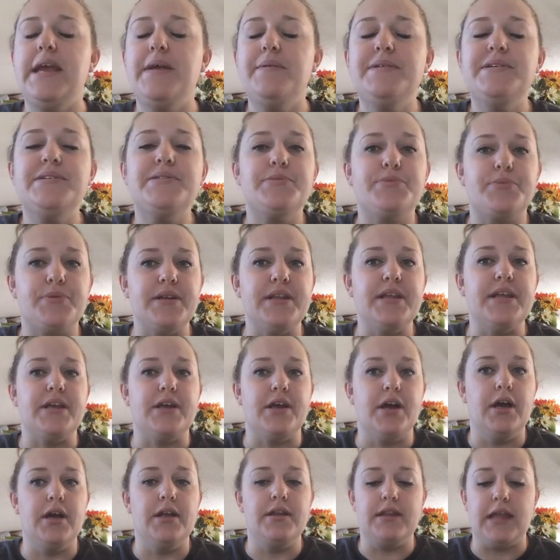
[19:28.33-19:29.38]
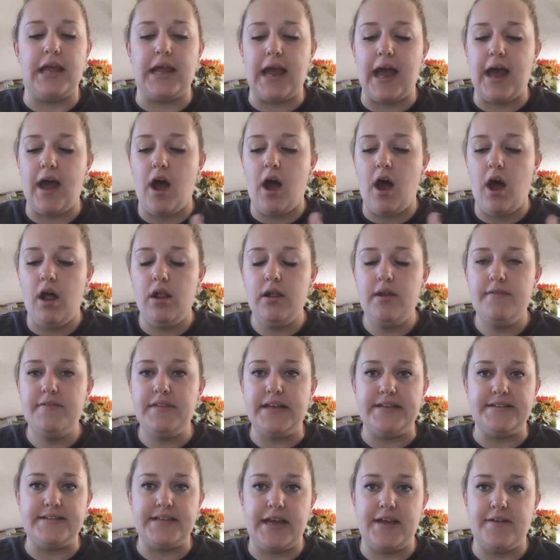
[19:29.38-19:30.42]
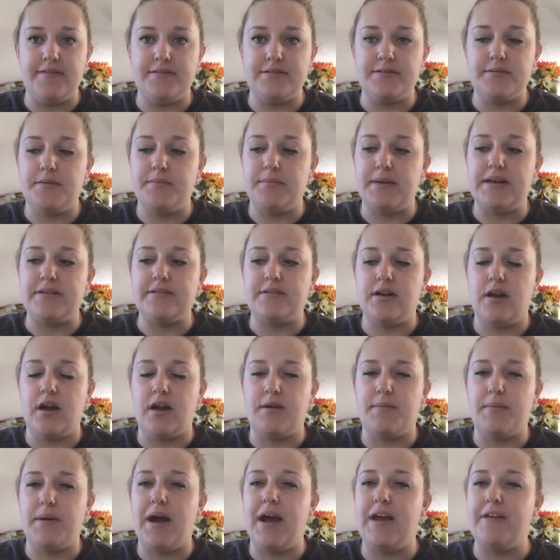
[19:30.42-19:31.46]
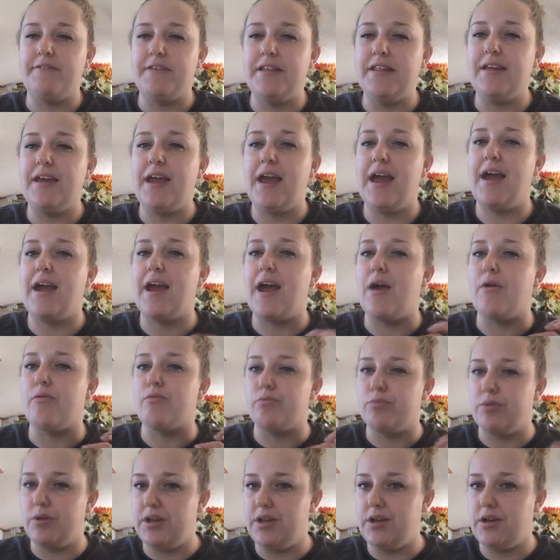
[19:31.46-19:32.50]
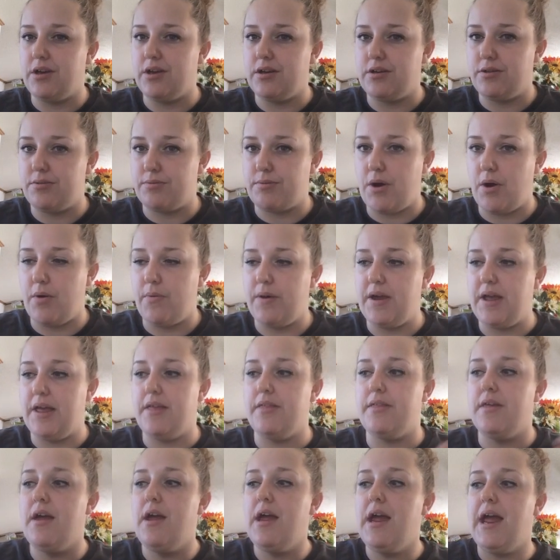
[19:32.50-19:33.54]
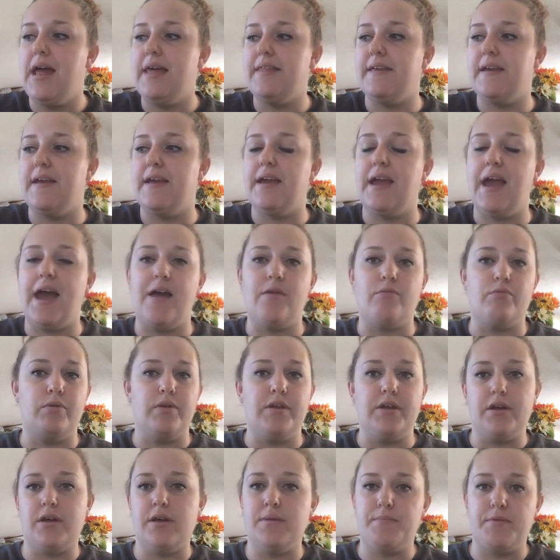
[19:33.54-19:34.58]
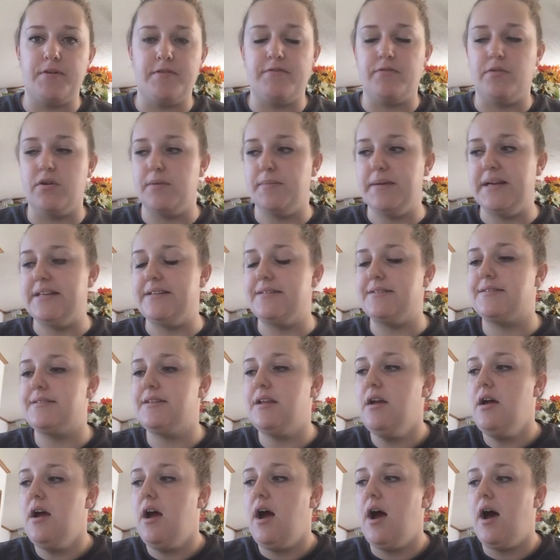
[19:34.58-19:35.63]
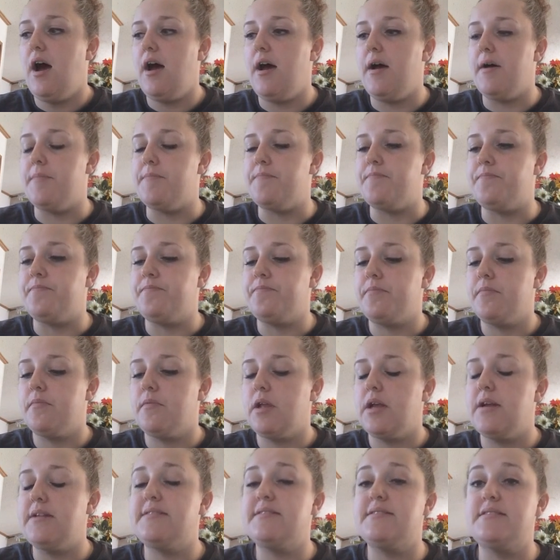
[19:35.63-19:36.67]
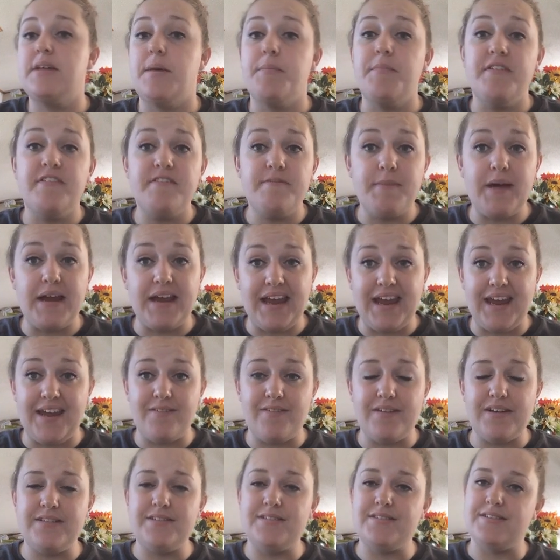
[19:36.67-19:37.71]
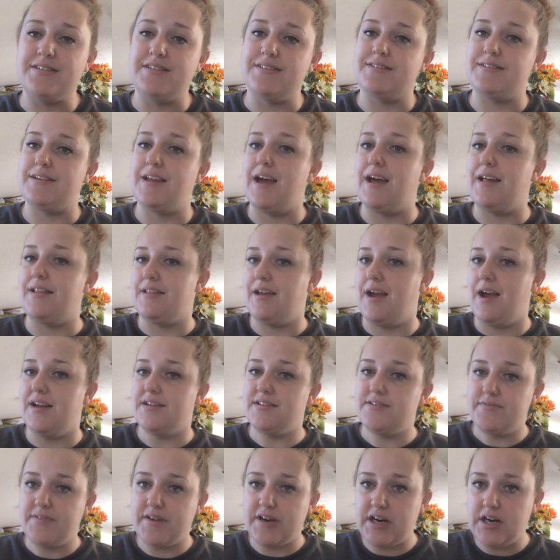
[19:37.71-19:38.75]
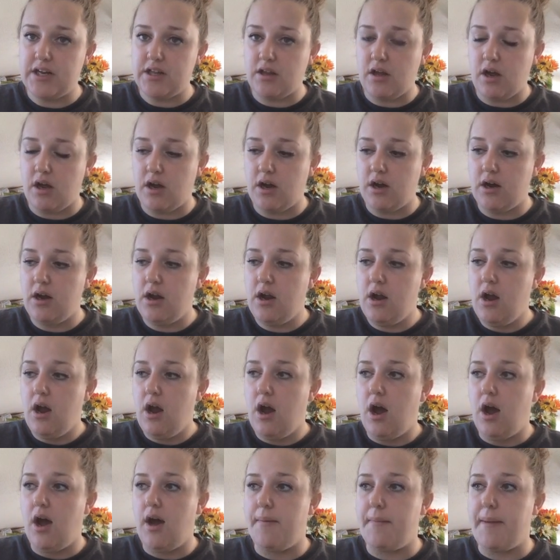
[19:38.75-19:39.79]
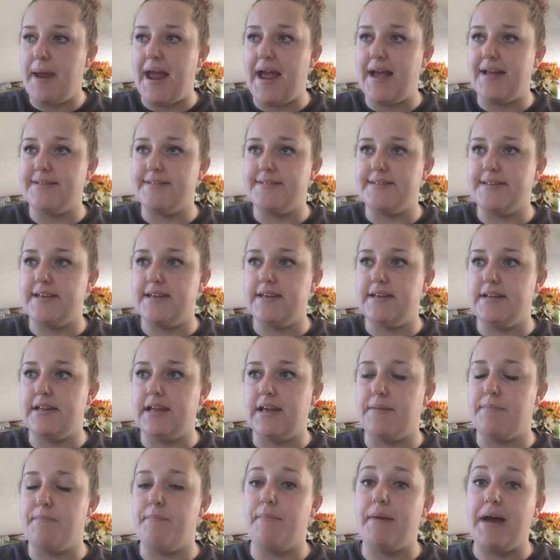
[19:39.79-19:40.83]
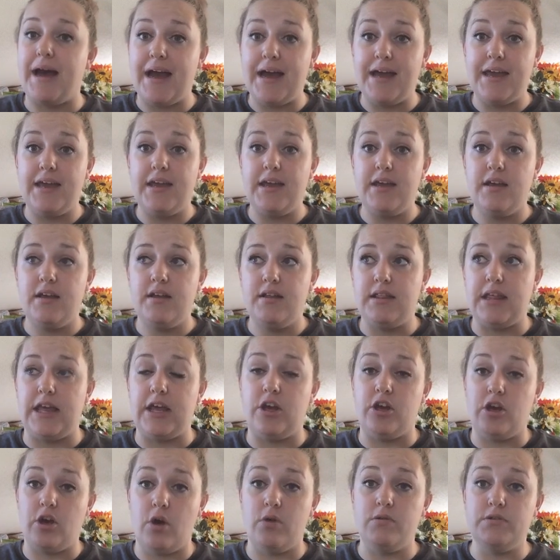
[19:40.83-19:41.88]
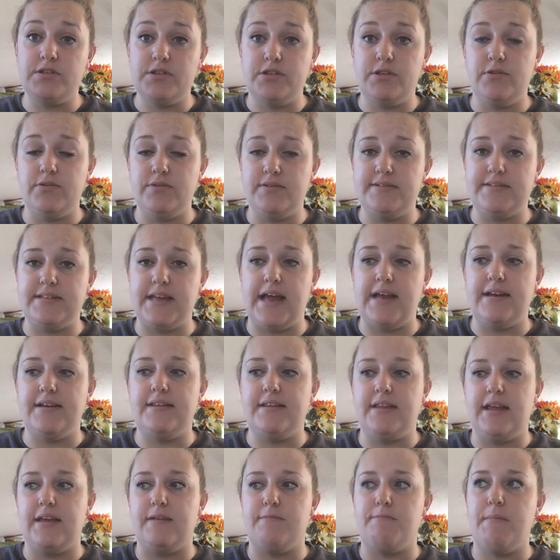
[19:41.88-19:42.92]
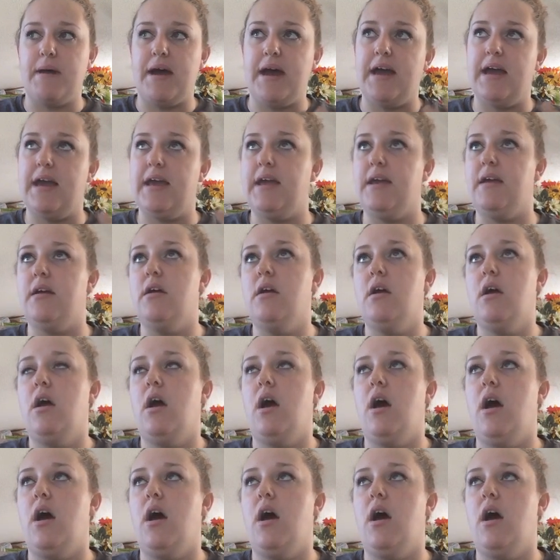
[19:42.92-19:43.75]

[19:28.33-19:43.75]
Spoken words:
It was really good. Like, all of these Avas I'm about to talk about, I feel like I got really good throw with. They had really good performance. Some of my Avas does not last very long, as in, like, my, like, go-to scent, like, my